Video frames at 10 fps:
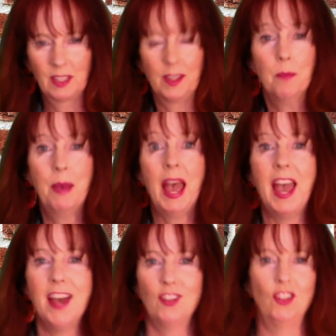the
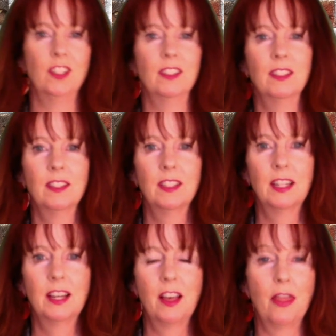passion
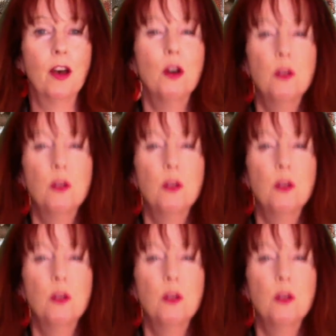the